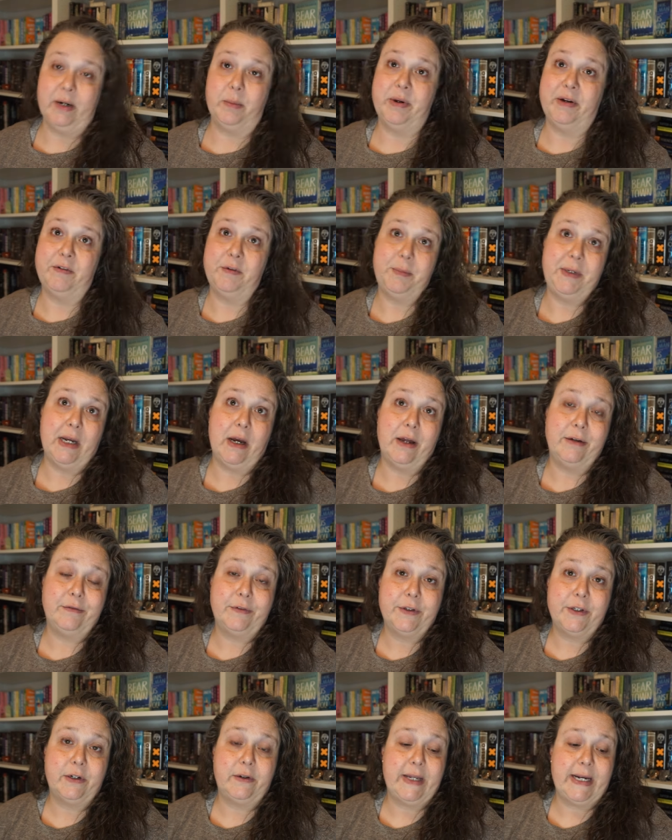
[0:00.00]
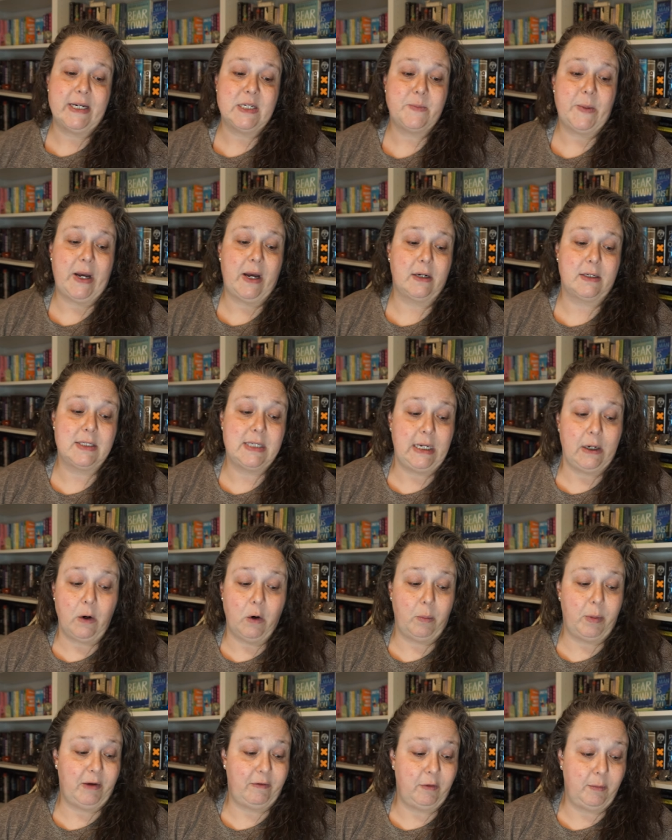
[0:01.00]
above and beyond for their last box. They go
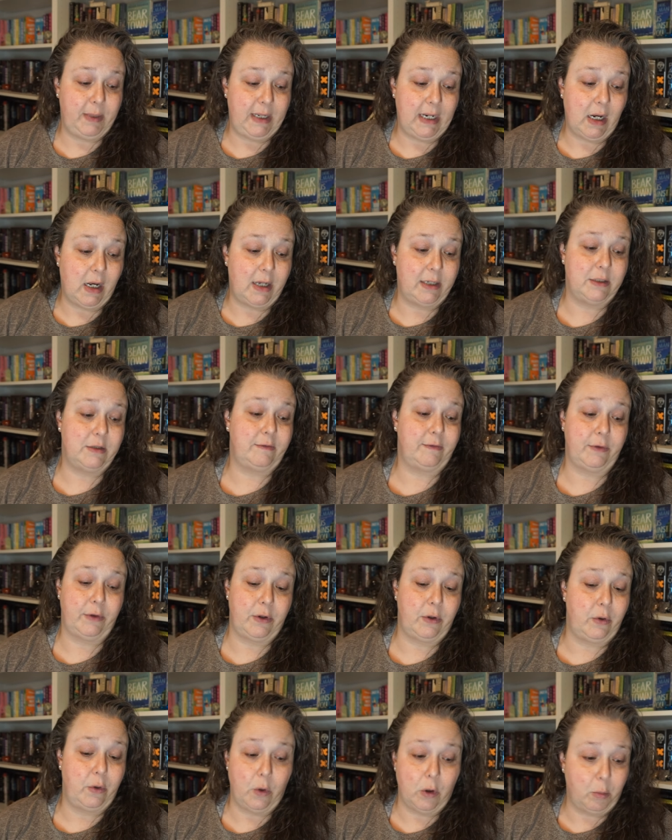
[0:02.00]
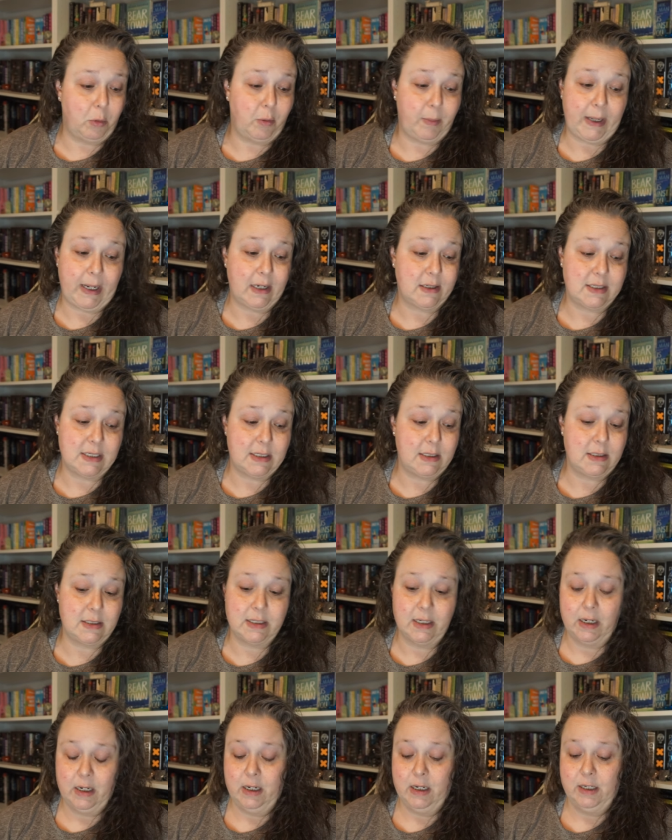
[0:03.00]
above and beyond for their normal boxes.
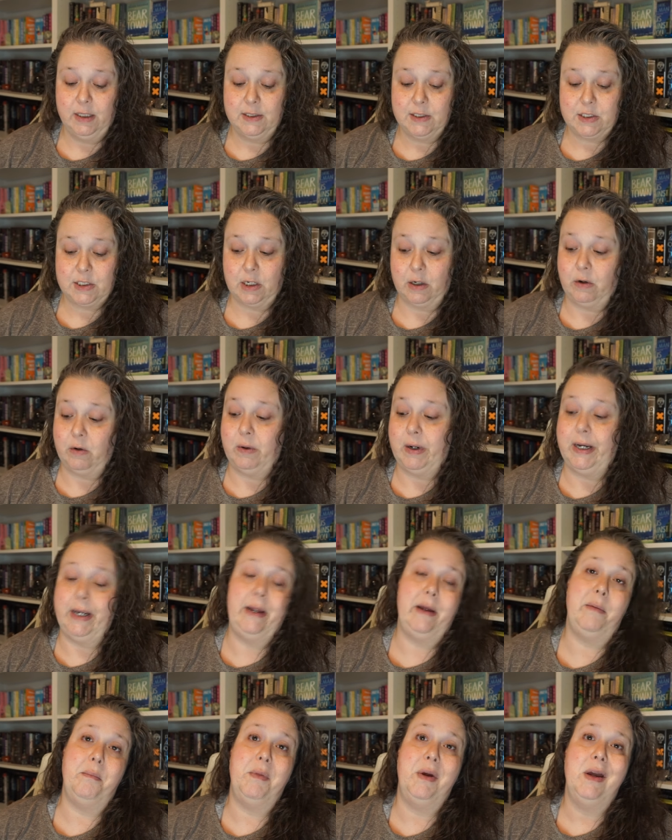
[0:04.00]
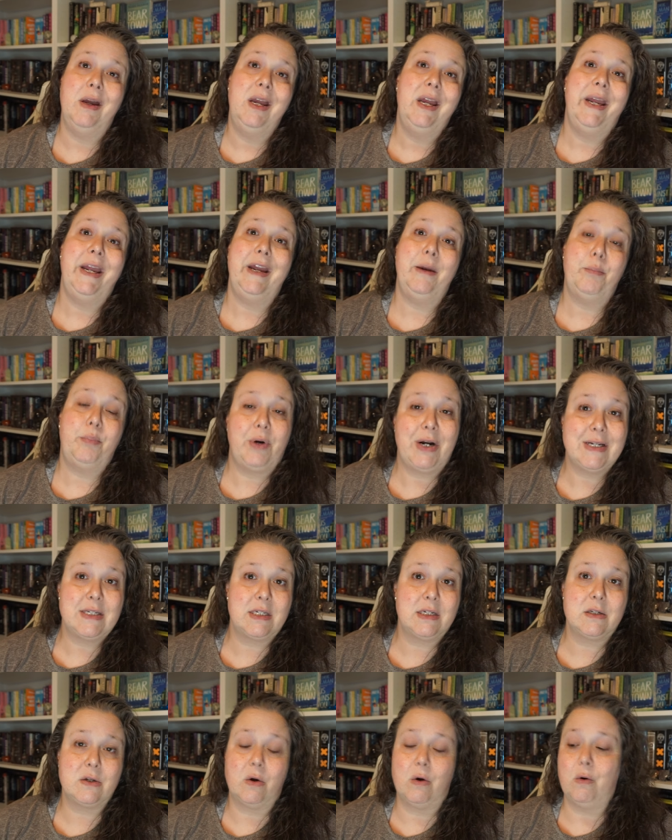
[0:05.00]
So I am impressed
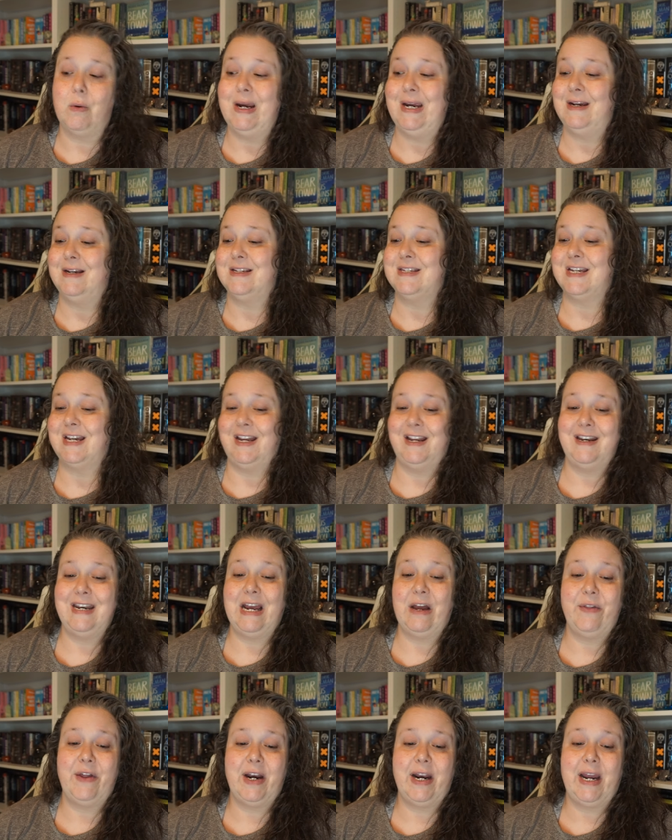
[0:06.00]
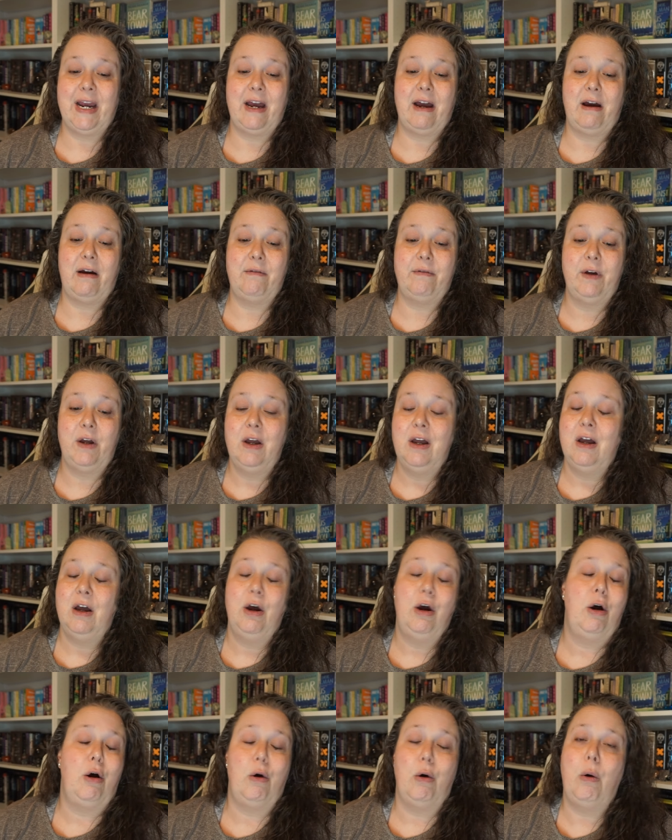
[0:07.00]
as always and now that I have
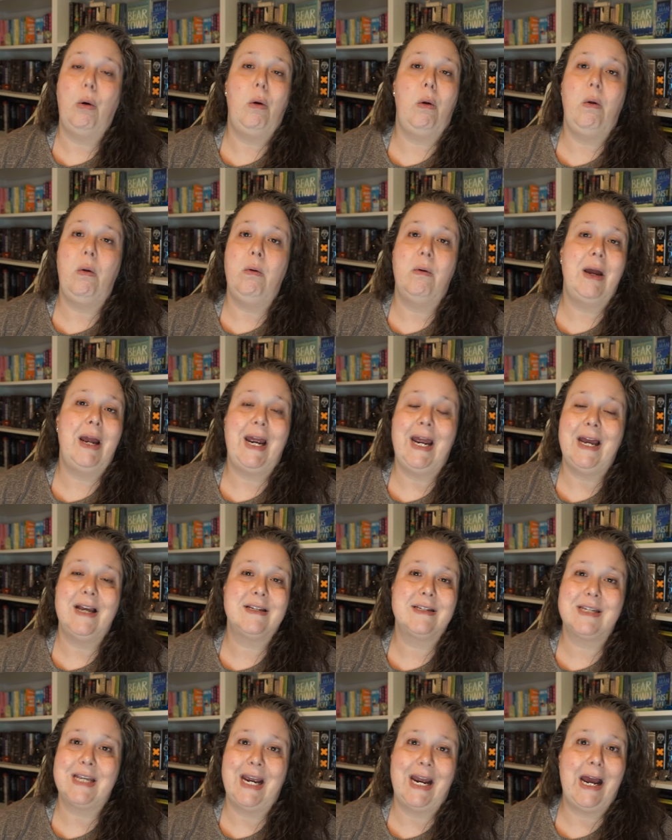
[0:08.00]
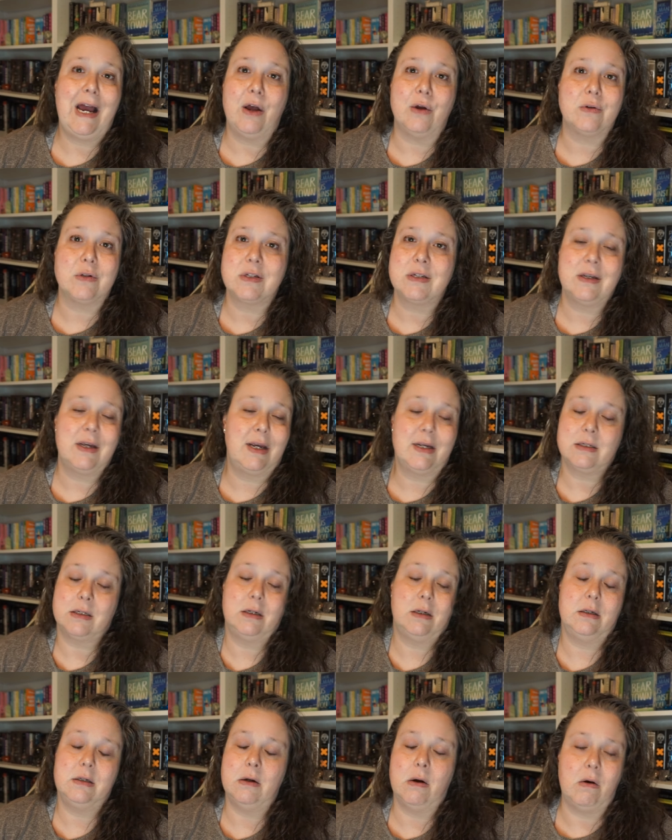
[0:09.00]
a whole ass house as an
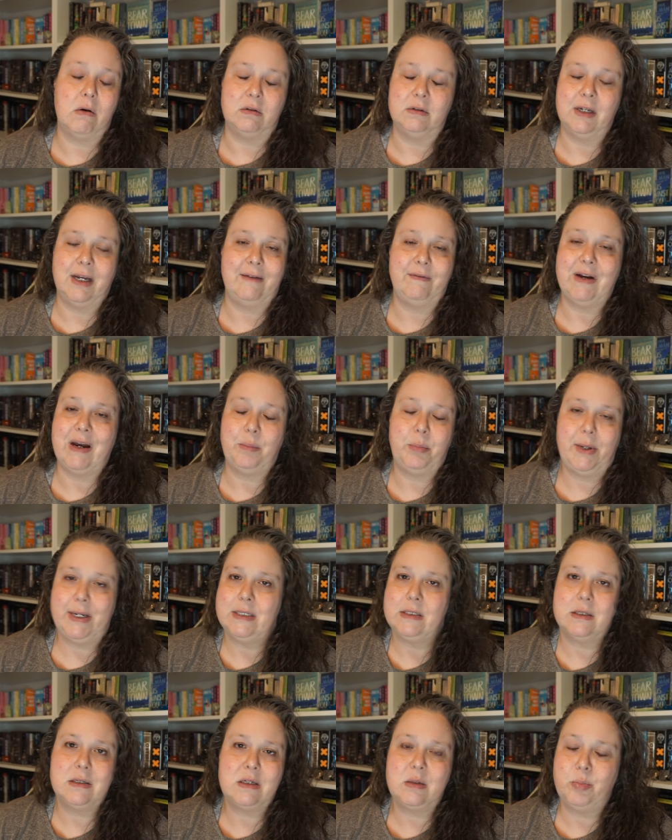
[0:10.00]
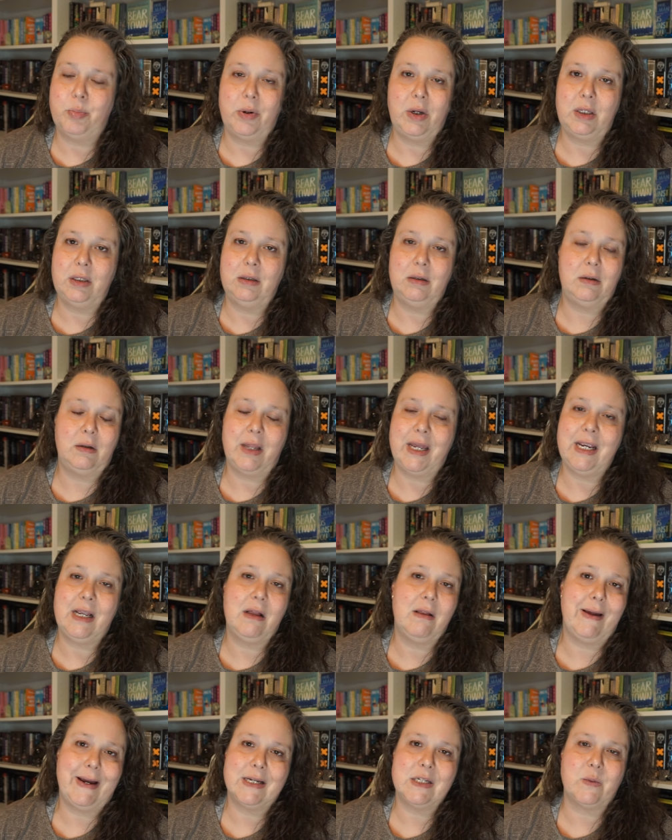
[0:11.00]
adult, I've got places to put like
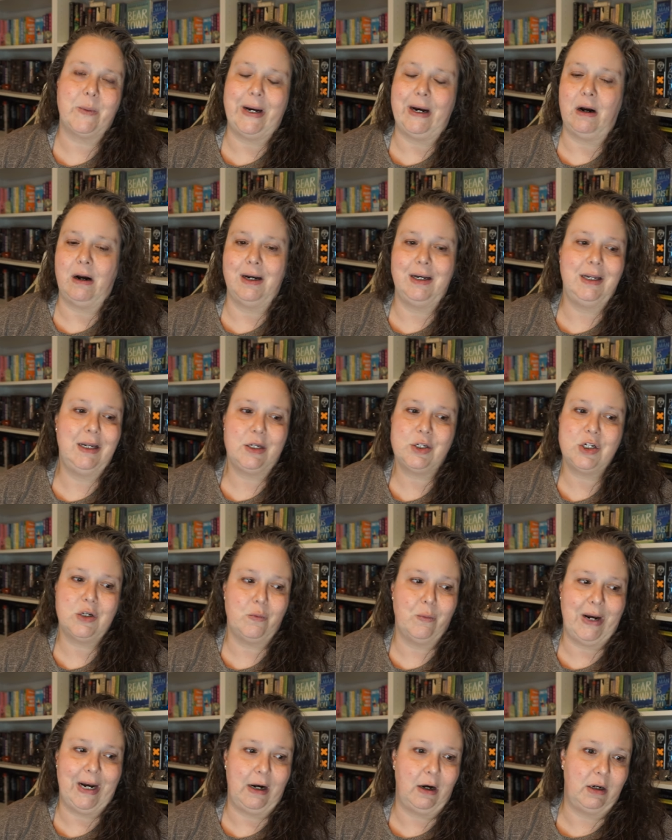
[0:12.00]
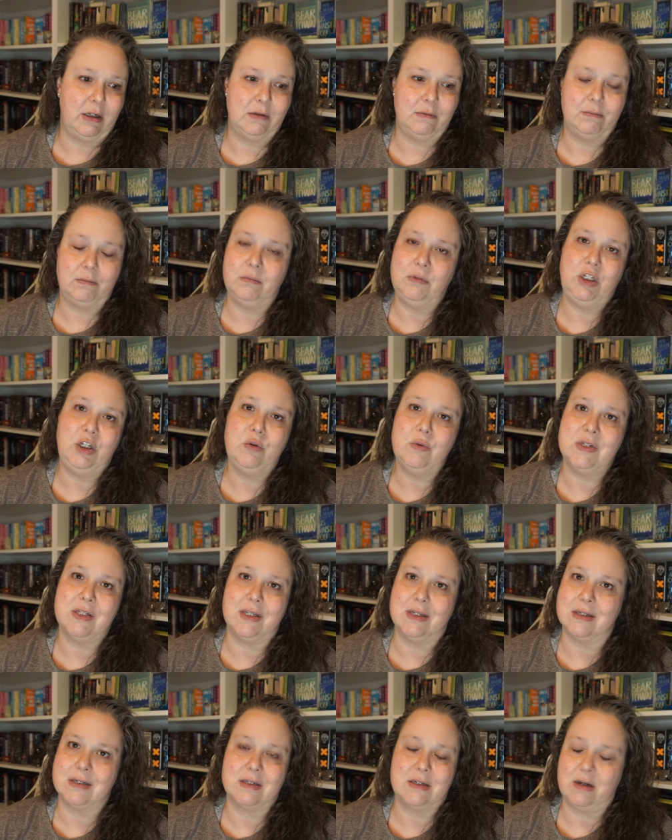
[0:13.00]
glassware and kitchenware and use
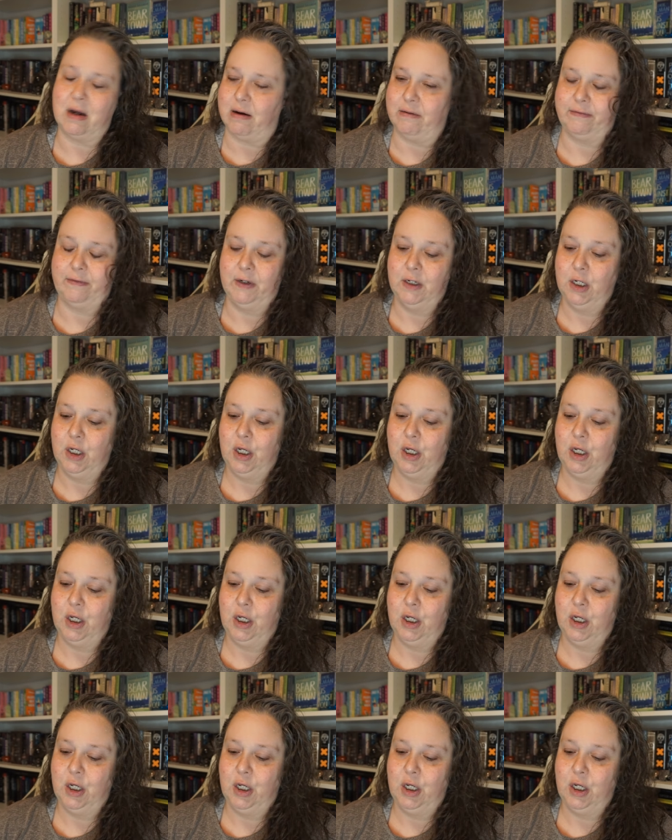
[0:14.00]
this stuff,